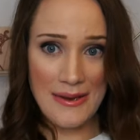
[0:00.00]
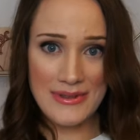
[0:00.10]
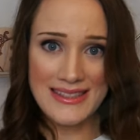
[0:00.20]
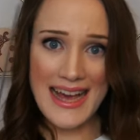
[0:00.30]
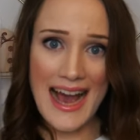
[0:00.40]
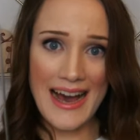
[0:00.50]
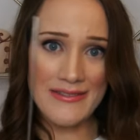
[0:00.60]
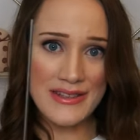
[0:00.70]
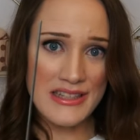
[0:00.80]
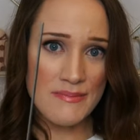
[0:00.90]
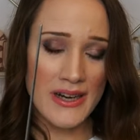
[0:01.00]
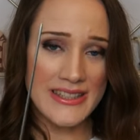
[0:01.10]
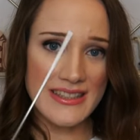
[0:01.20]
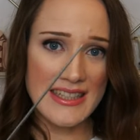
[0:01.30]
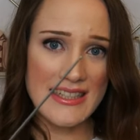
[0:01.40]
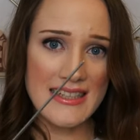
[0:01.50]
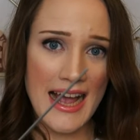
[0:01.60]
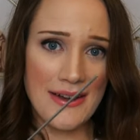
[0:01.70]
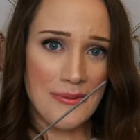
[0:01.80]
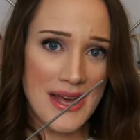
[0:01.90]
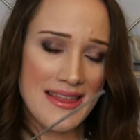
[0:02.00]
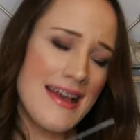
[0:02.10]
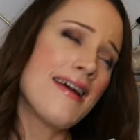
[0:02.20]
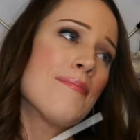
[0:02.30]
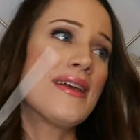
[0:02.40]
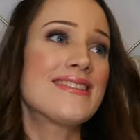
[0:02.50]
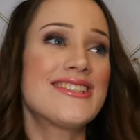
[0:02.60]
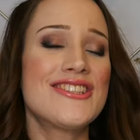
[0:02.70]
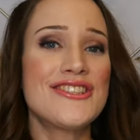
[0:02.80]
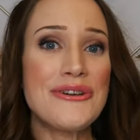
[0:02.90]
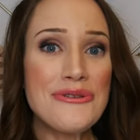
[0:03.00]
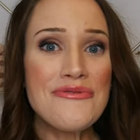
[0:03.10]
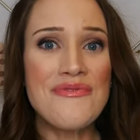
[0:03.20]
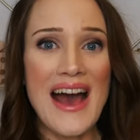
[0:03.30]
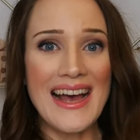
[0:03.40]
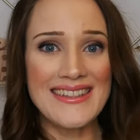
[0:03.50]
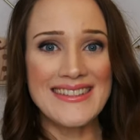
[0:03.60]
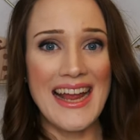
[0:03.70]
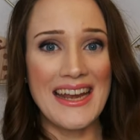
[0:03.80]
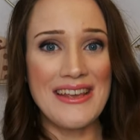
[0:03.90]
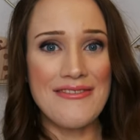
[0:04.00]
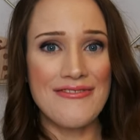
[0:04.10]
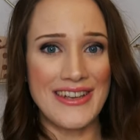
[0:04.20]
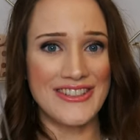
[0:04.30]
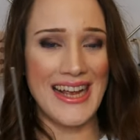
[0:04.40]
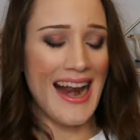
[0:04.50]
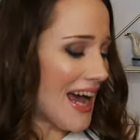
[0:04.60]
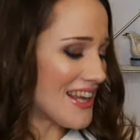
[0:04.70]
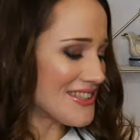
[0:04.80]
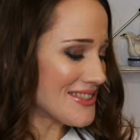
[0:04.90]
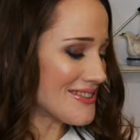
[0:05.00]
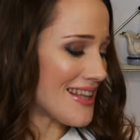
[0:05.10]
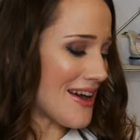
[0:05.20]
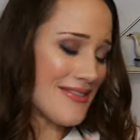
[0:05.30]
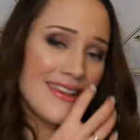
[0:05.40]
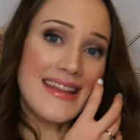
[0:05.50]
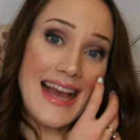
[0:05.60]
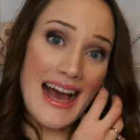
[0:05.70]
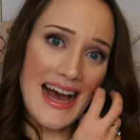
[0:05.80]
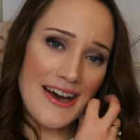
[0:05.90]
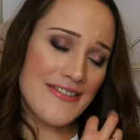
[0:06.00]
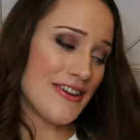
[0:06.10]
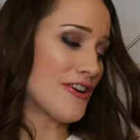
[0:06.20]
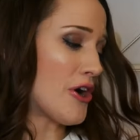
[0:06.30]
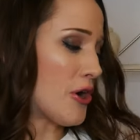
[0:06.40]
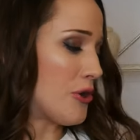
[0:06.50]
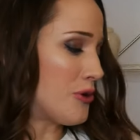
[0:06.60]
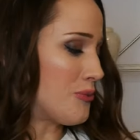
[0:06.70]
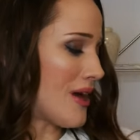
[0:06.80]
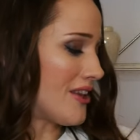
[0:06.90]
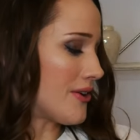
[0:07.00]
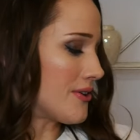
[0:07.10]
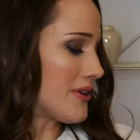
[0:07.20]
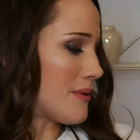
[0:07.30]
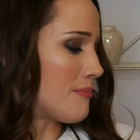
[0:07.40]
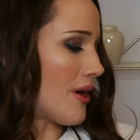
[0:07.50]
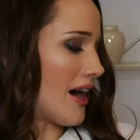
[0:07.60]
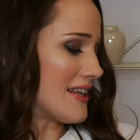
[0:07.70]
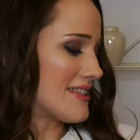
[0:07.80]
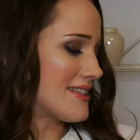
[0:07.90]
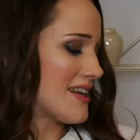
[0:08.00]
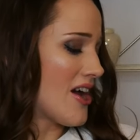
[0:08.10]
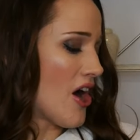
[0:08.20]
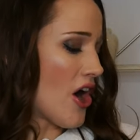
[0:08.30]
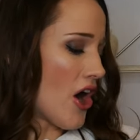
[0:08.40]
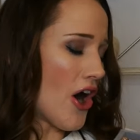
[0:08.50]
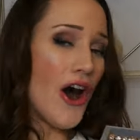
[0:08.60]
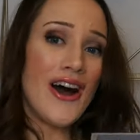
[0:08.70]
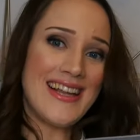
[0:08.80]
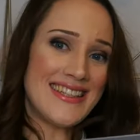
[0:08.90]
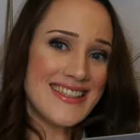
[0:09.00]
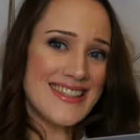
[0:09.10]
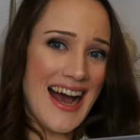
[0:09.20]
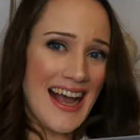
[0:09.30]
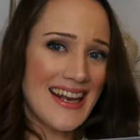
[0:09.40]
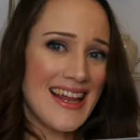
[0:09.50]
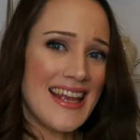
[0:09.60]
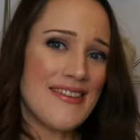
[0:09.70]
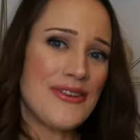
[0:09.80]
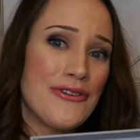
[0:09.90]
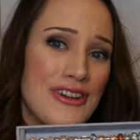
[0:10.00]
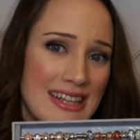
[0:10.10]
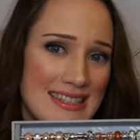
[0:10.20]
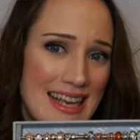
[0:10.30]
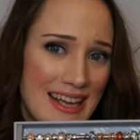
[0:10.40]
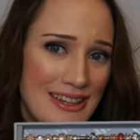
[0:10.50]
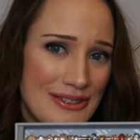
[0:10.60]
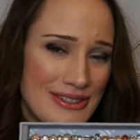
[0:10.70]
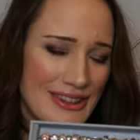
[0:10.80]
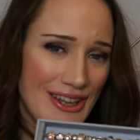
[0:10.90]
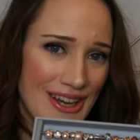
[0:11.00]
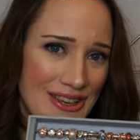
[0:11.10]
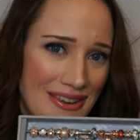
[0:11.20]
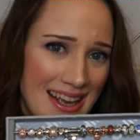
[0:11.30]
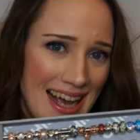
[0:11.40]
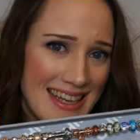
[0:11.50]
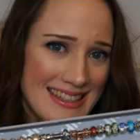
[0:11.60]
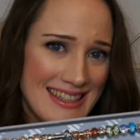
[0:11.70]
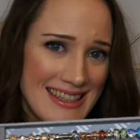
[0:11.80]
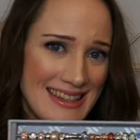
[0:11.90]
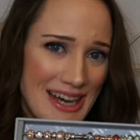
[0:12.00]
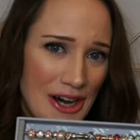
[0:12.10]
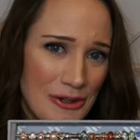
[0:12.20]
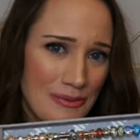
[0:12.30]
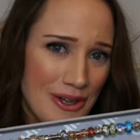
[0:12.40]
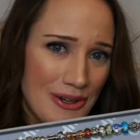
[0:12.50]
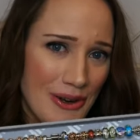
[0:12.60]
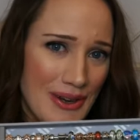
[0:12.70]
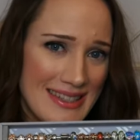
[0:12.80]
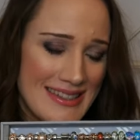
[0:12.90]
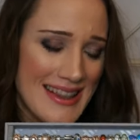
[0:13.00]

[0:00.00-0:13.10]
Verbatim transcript: able to have these bars to design with because it's so fast and efficient. I also love that they have their own logo embossed inside, like if you really take a close look, you can kind of see that the Ohm logo is